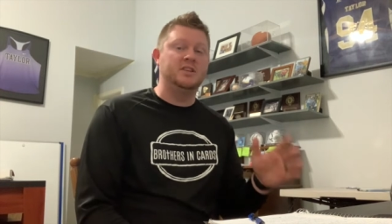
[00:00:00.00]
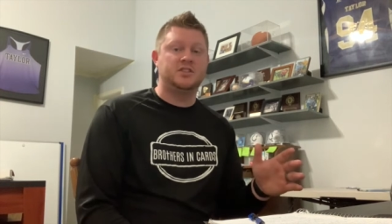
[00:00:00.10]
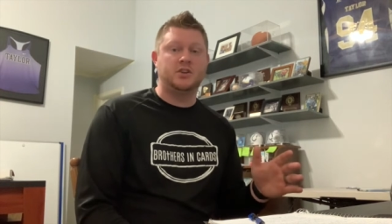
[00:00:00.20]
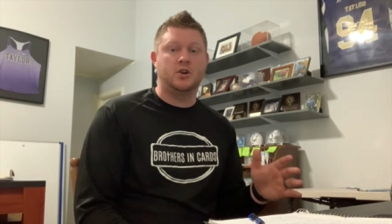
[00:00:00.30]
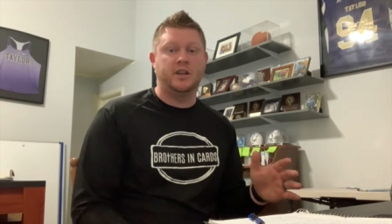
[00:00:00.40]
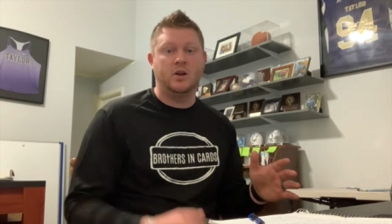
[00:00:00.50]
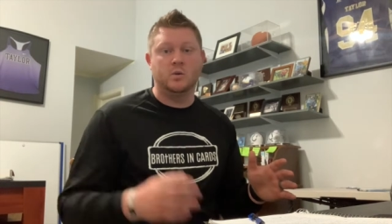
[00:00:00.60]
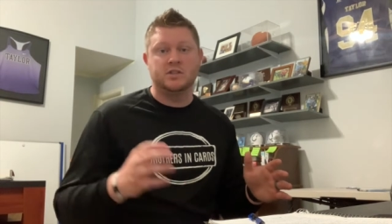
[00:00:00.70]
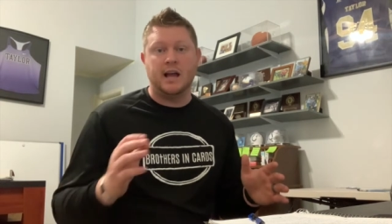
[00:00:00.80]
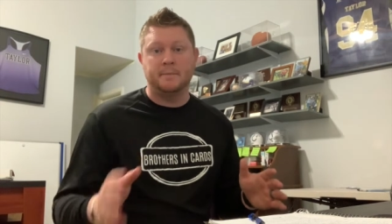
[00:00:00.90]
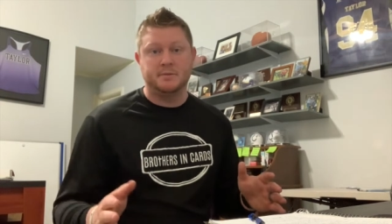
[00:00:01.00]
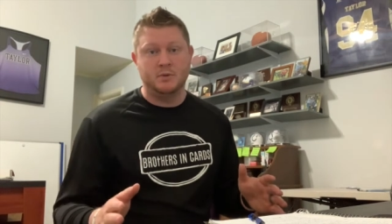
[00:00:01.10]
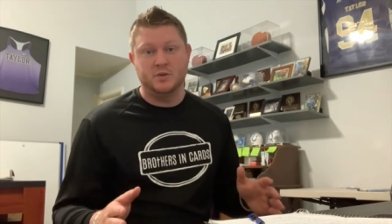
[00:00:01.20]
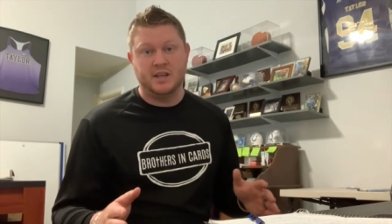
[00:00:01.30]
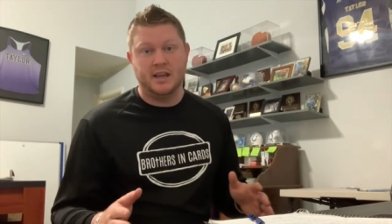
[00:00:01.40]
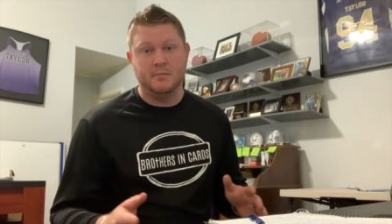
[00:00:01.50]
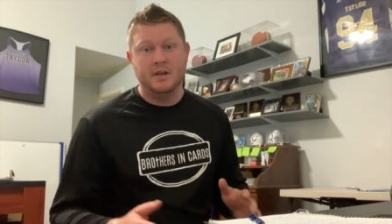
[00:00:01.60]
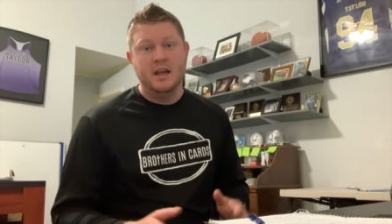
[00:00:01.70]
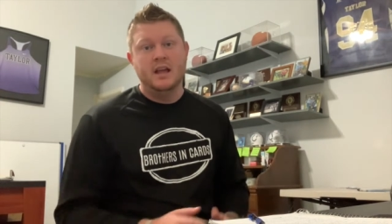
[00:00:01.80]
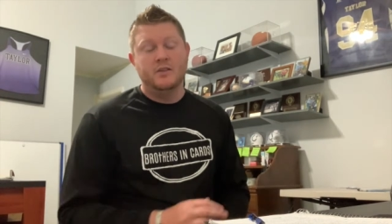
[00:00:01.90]
Sterling or Topps Museum.
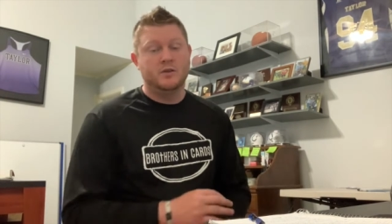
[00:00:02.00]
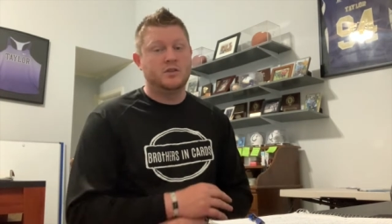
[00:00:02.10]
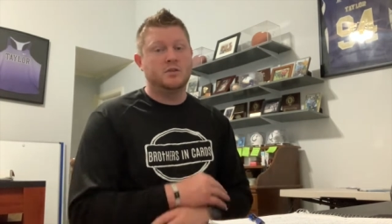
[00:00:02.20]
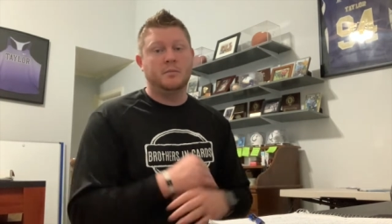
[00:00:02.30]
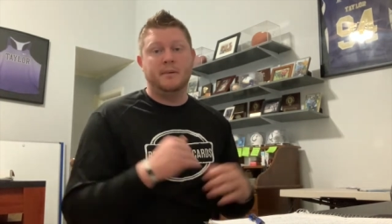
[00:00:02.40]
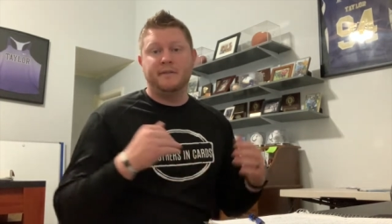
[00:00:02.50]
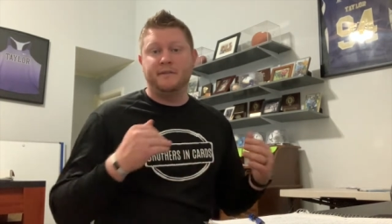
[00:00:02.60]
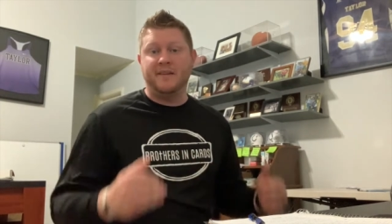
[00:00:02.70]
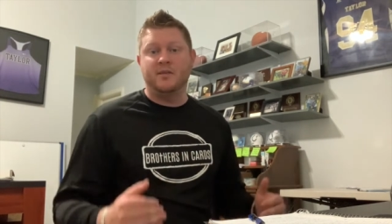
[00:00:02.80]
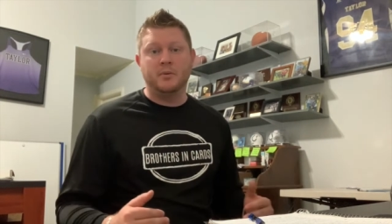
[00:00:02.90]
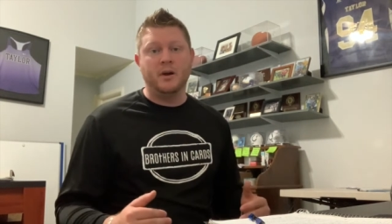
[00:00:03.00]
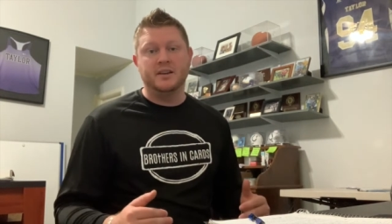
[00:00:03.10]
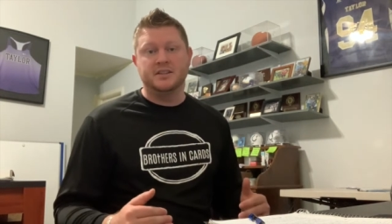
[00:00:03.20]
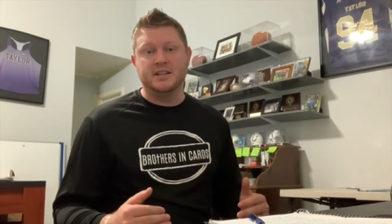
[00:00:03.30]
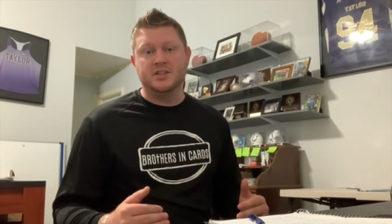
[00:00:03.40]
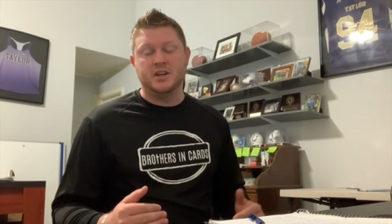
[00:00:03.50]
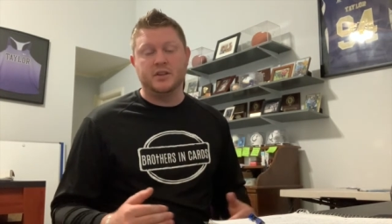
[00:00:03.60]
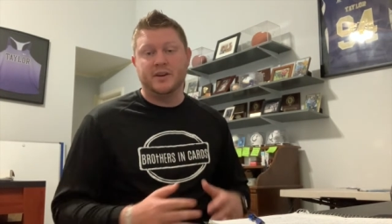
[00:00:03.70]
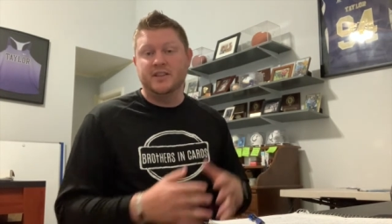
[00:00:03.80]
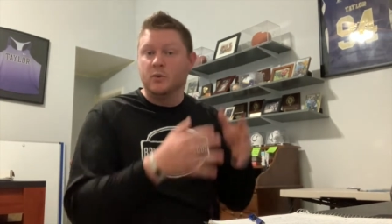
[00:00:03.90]
Those are some of my favorite products each year.
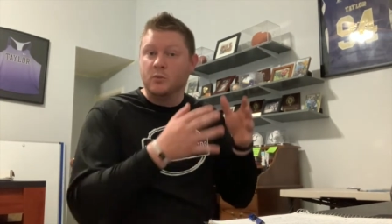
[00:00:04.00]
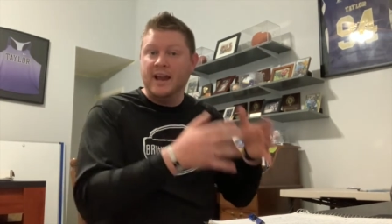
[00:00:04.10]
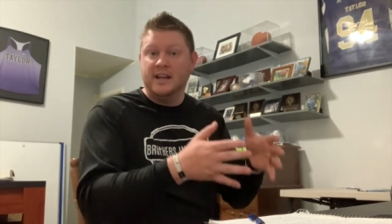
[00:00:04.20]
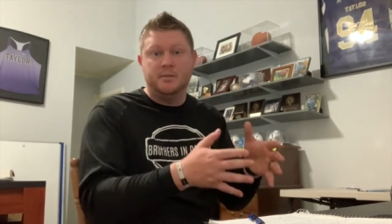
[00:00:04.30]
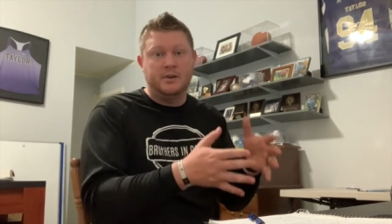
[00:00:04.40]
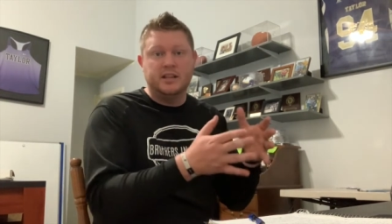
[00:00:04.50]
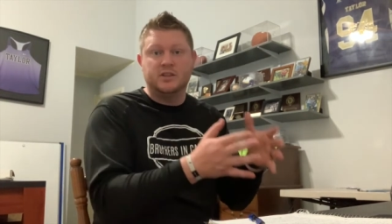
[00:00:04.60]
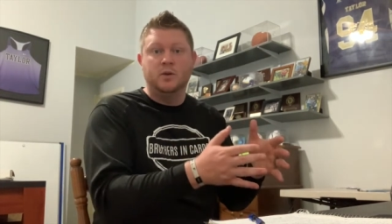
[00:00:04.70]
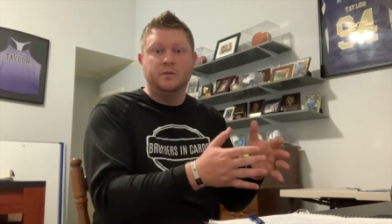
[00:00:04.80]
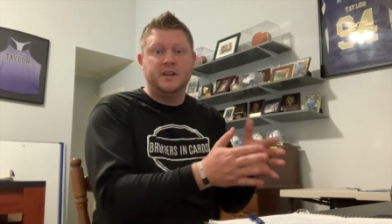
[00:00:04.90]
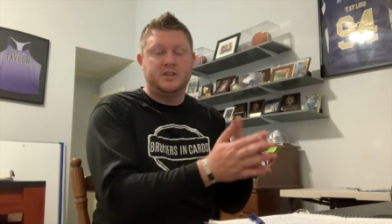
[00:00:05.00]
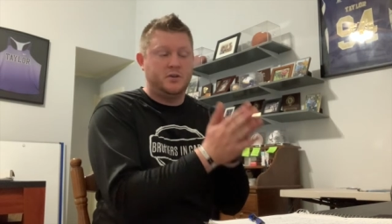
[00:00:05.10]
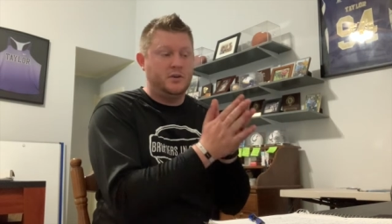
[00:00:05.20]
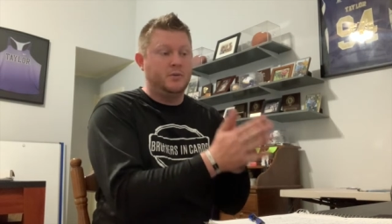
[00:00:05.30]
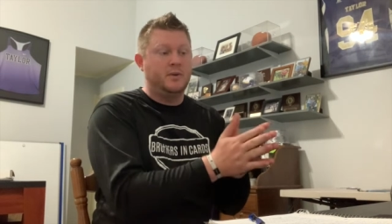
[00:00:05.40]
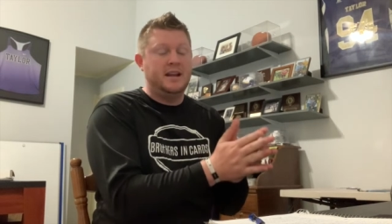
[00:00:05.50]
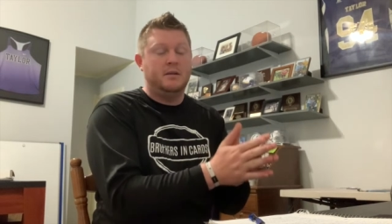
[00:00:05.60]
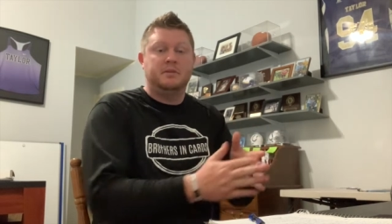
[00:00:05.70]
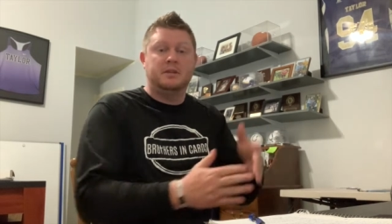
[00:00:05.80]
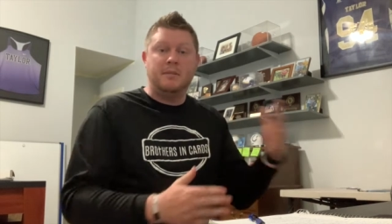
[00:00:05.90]
They're in the random. They're not the gold feature. They're in the
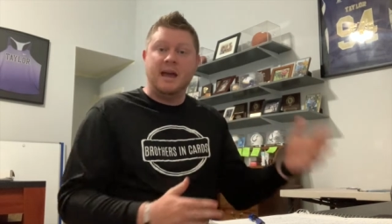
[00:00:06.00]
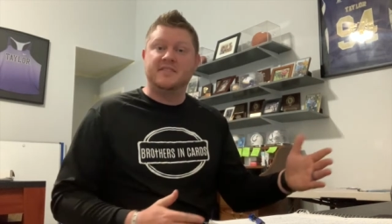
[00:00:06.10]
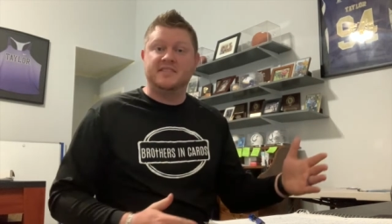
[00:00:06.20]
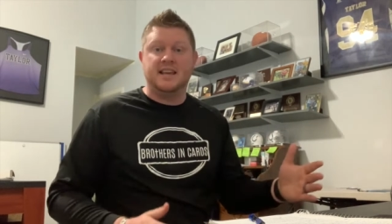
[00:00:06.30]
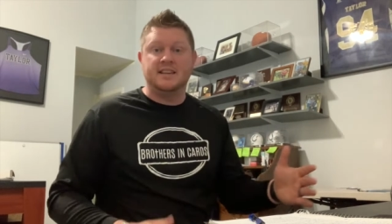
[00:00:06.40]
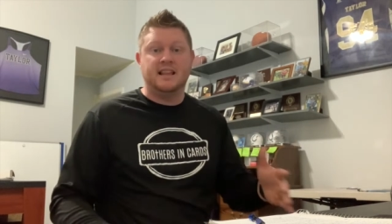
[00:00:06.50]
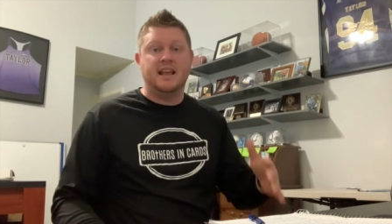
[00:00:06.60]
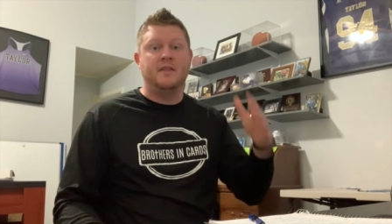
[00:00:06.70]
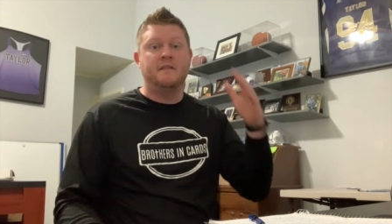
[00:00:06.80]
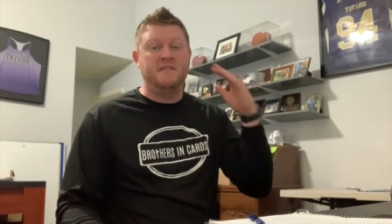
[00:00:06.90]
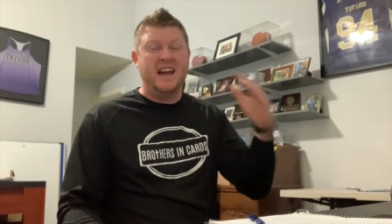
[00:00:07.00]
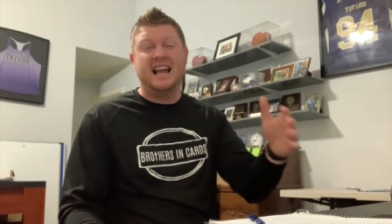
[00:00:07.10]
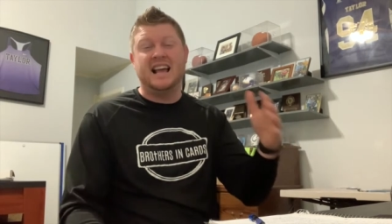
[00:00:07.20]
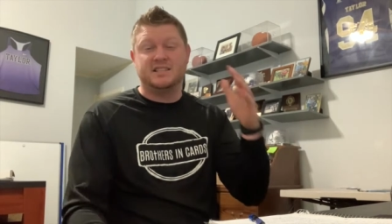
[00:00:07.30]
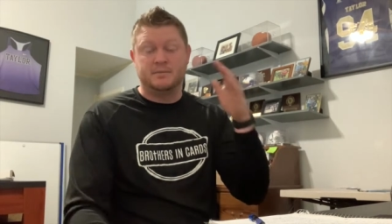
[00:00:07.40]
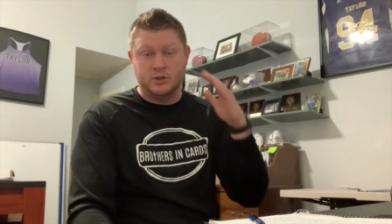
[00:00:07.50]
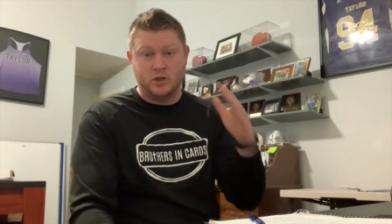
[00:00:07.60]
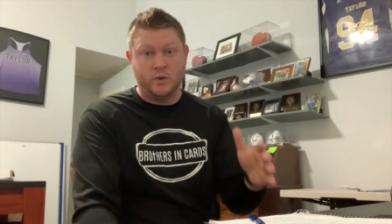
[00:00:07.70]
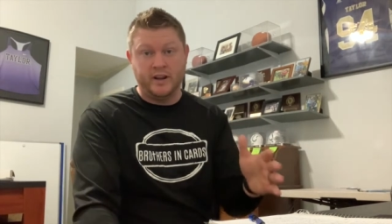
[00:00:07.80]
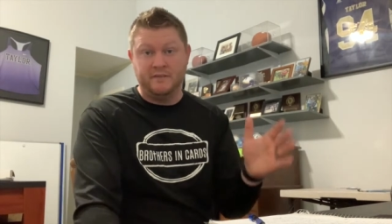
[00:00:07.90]
random, but the math says that the vast
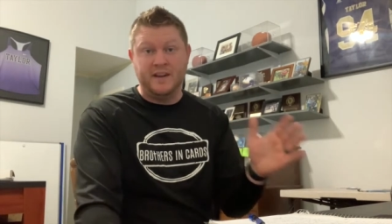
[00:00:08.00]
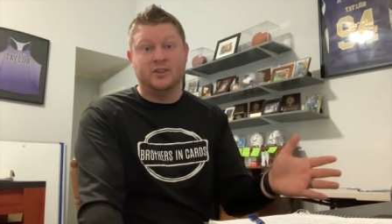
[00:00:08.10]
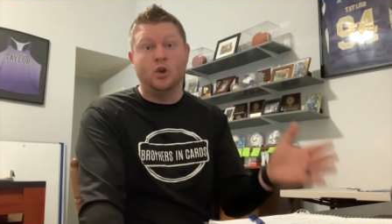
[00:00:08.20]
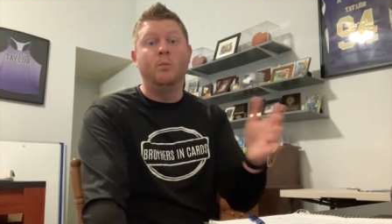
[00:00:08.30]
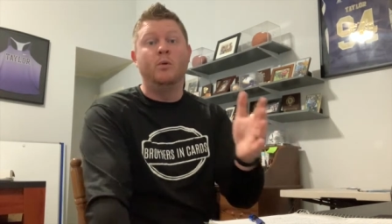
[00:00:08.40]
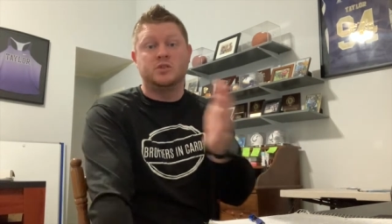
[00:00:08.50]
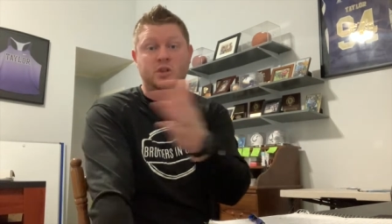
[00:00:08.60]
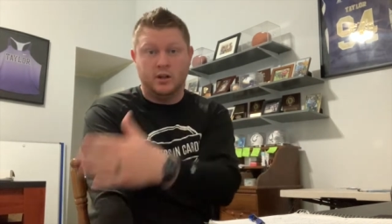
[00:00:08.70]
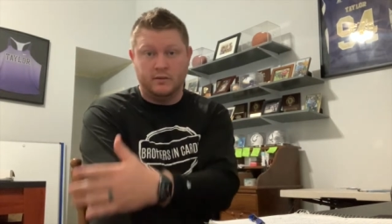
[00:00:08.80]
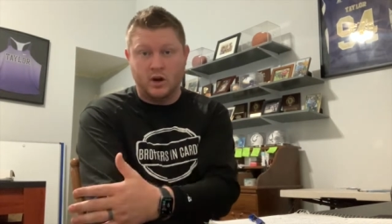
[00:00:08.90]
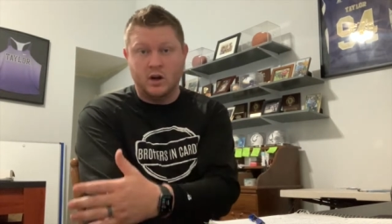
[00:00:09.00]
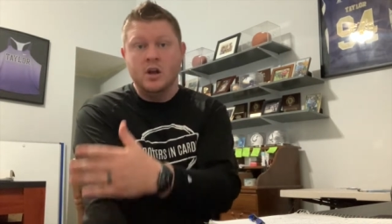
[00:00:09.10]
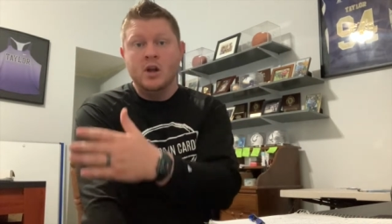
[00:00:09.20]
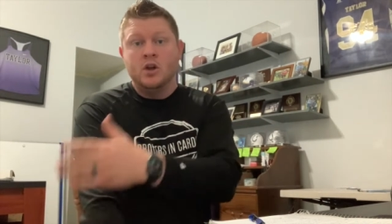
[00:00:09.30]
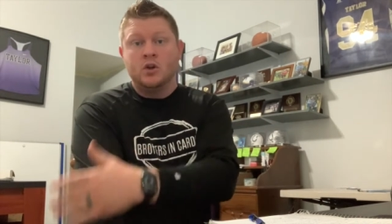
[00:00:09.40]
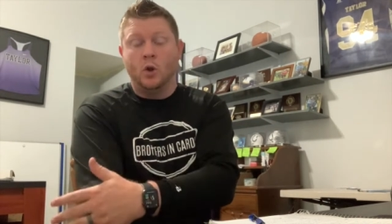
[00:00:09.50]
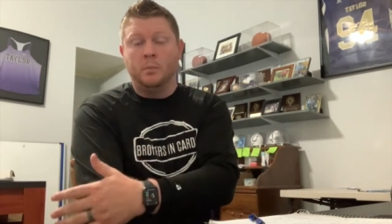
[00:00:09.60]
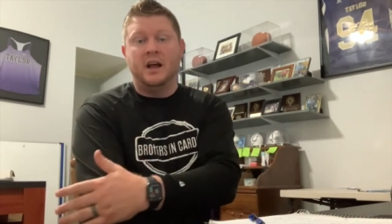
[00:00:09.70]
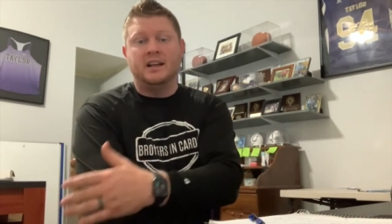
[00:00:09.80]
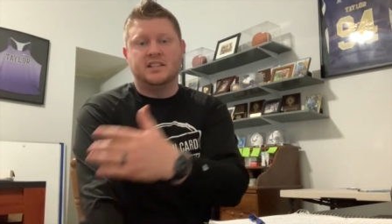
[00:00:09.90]
majority, in fact, almost all of our
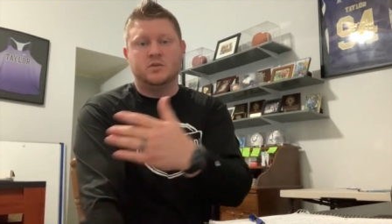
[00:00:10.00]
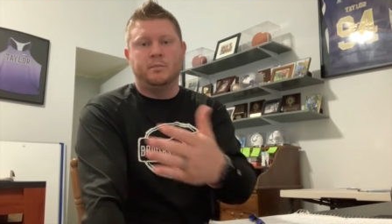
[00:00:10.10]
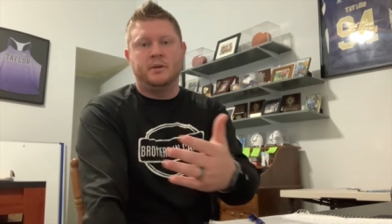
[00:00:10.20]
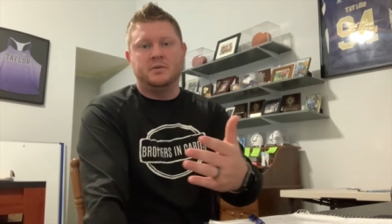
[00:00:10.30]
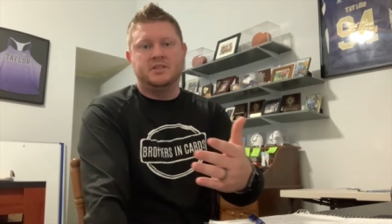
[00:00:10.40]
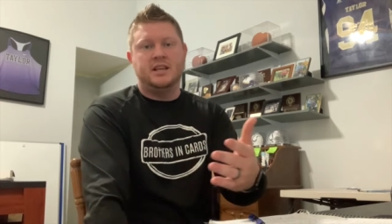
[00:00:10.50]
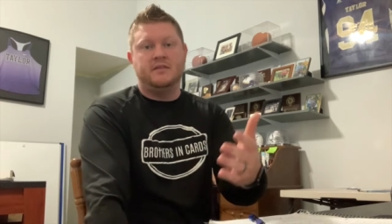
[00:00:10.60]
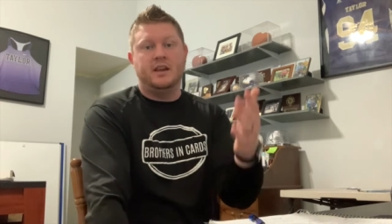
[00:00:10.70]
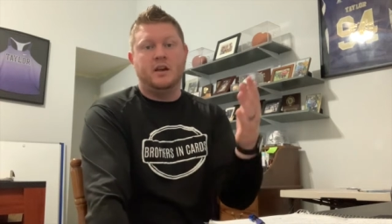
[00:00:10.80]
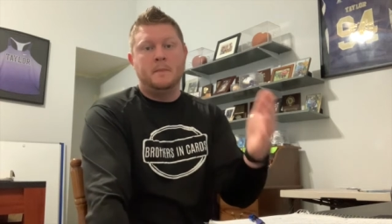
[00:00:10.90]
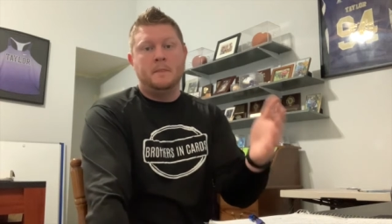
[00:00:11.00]
gold boxes will be receiving